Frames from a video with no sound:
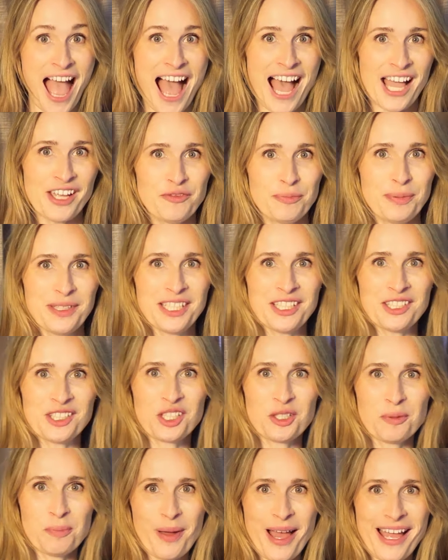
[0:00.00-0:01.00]
I've been
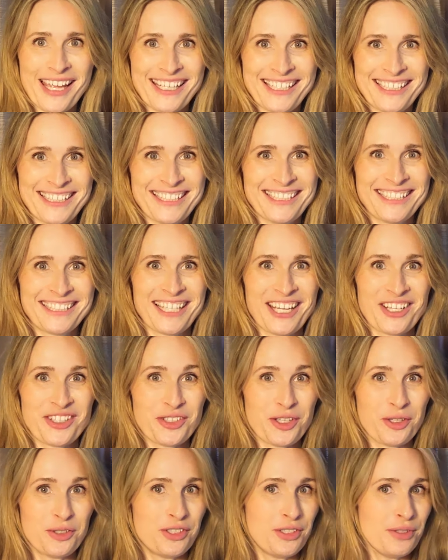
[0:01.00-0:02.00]
inspired since I
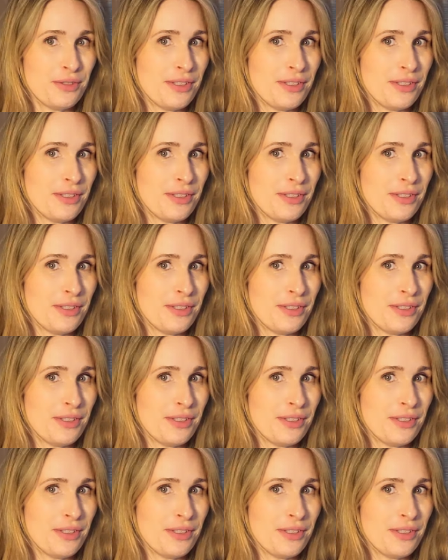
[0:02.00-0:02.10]
showed